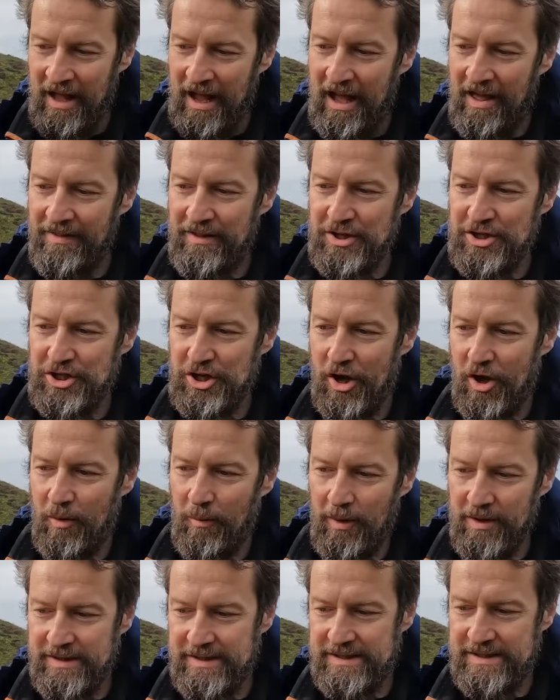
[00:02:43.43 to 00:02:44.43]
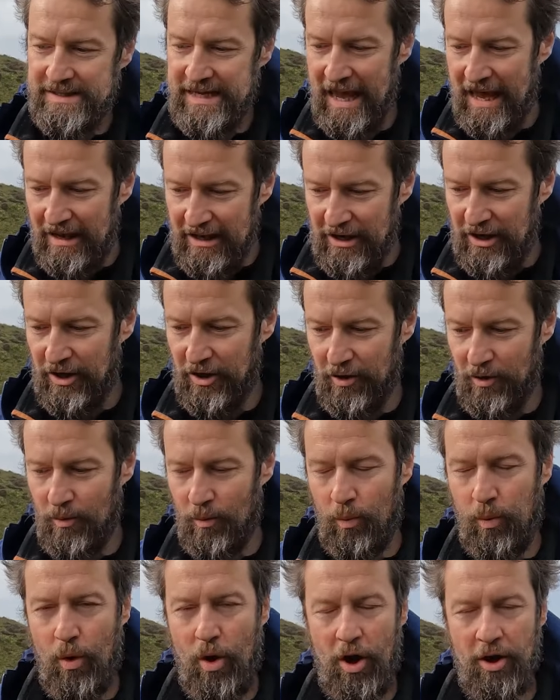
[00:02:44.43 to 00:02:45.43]
And the shot will tell you
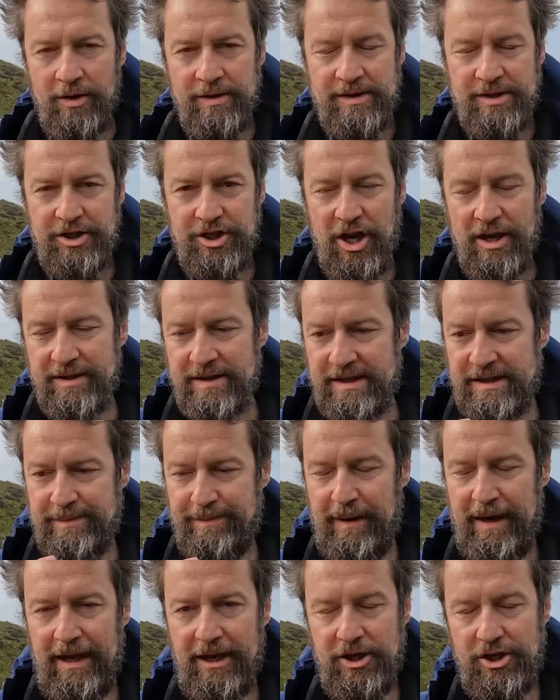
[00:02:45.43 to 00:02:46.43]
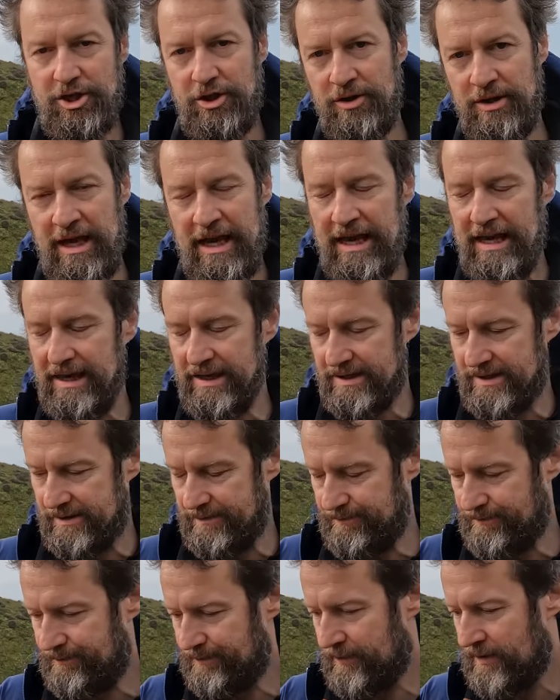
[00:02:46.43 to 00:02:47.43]
what shutter speed you need.
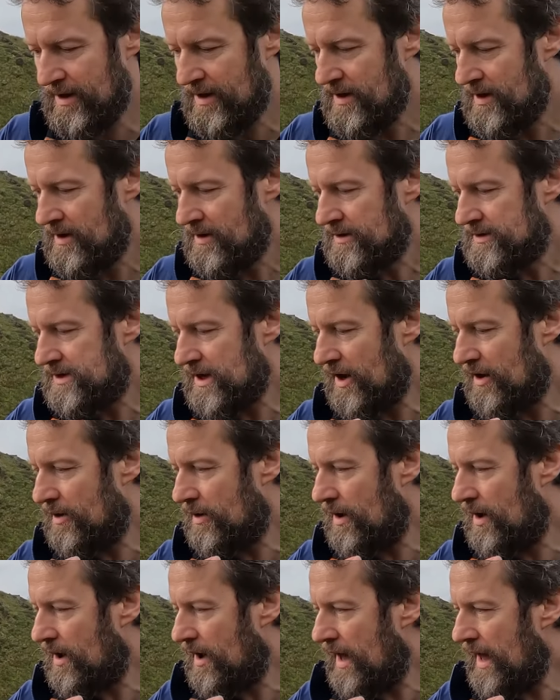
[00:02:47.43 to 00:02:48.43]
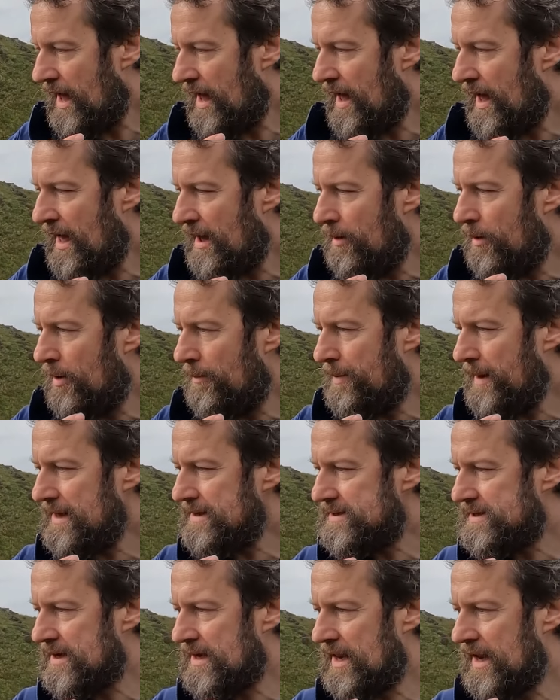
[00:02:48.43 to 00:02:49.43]
So it will
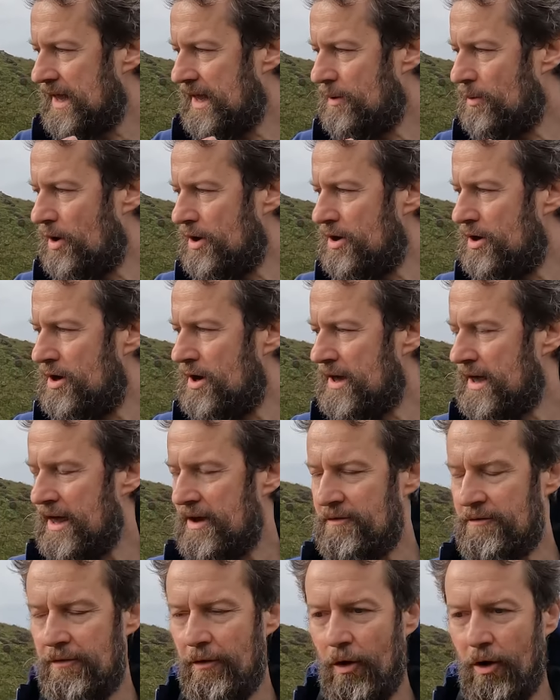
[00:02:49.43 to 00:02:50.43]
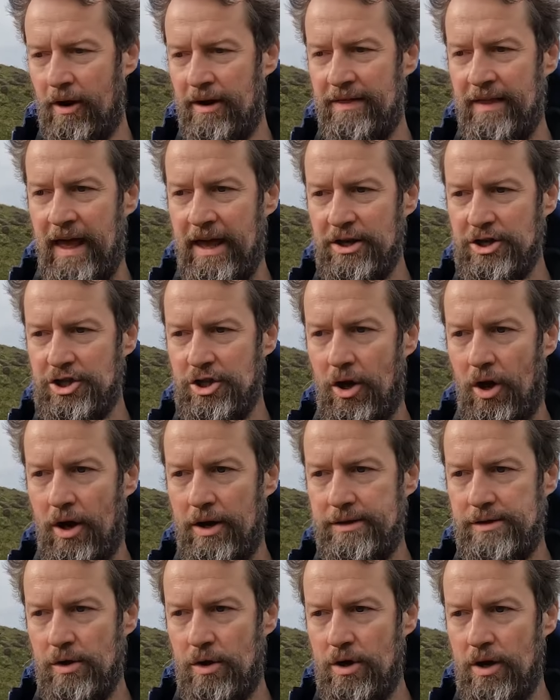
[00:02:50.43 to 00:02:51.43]
basically, what you're looking for in that shot
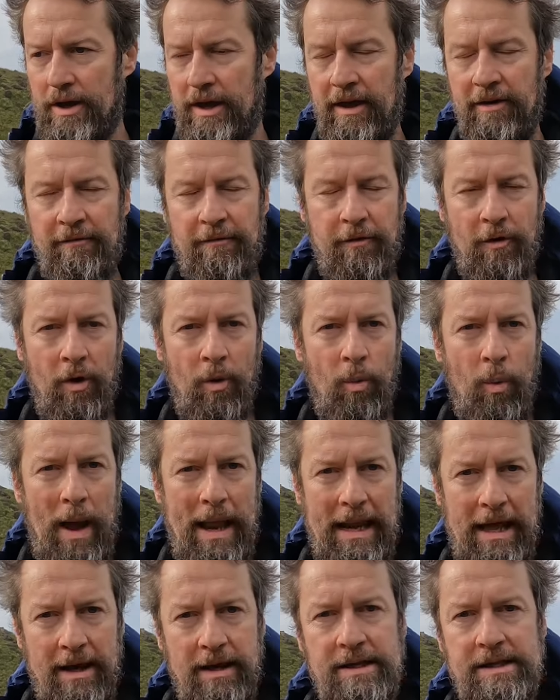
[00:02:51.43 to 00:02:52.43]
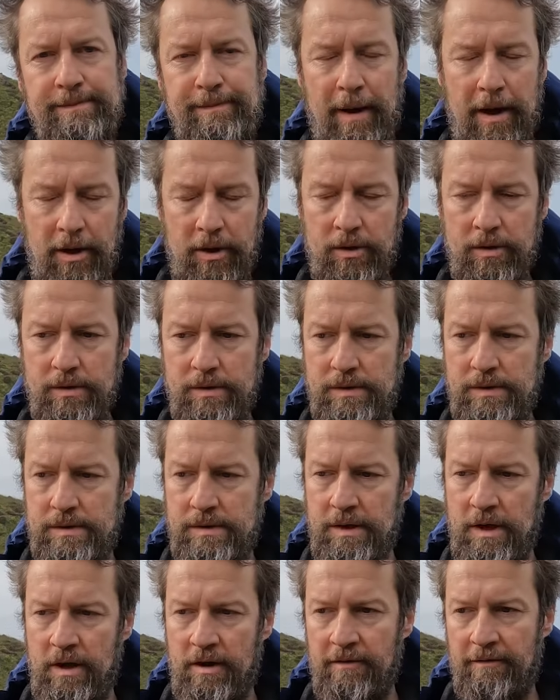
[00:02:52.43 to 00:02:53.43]
is you're looking for a
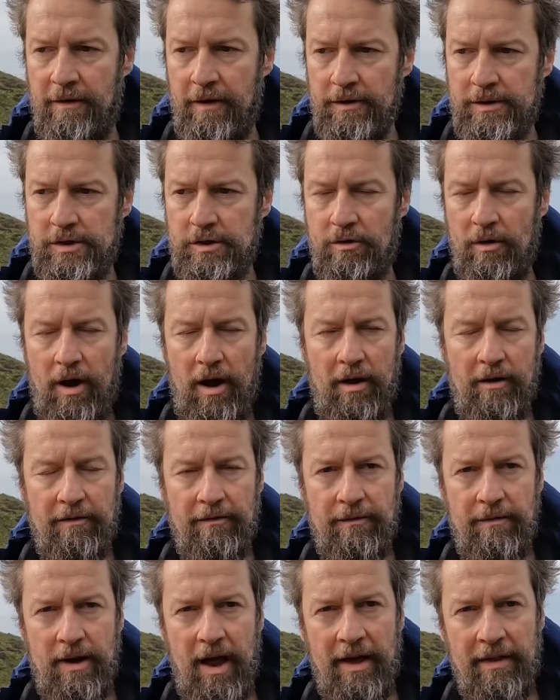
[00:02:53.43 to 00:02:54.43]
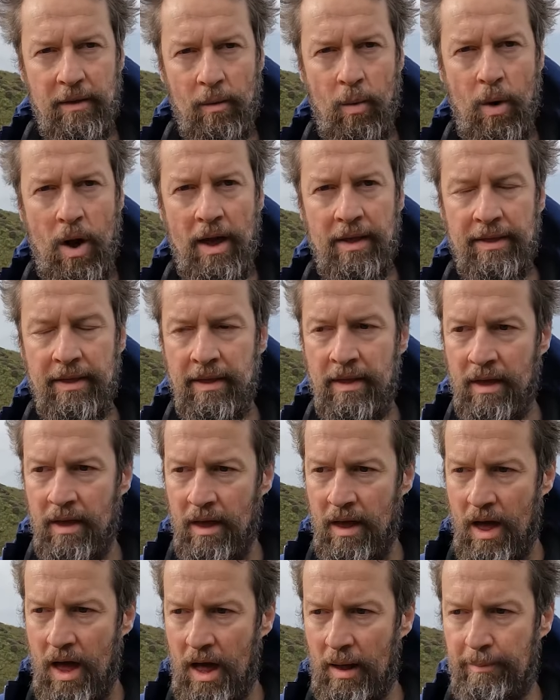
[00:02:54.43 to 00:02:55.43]
well-exposed photograph, like the one
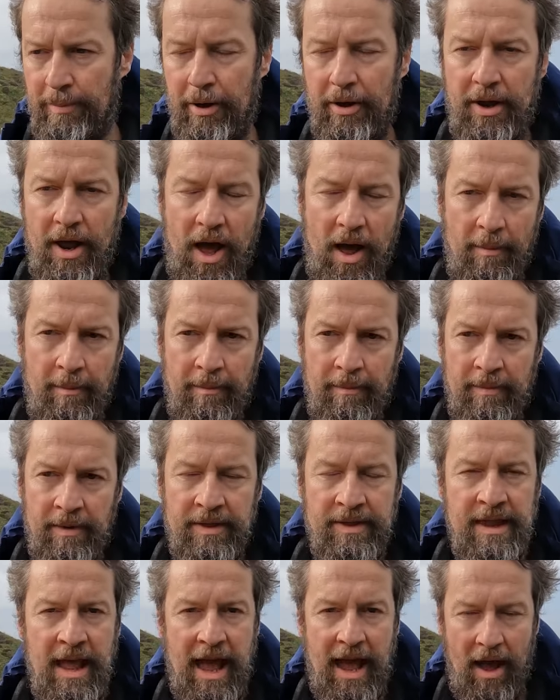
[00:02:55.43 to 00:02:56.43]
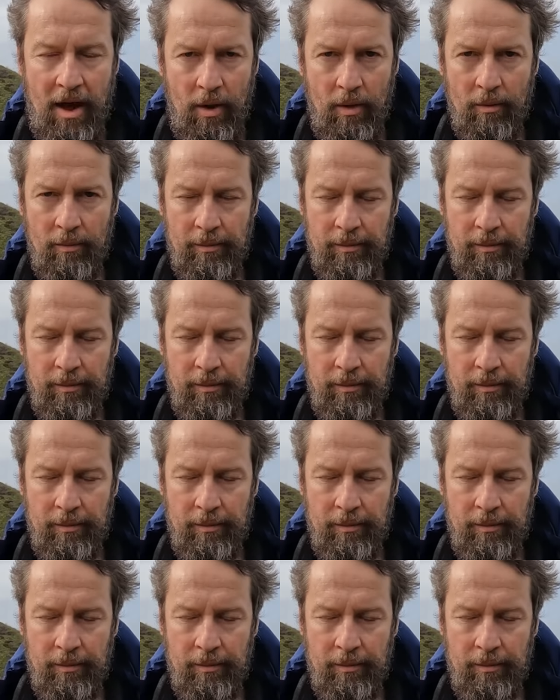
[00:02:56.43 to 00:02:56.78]
I'll put up now.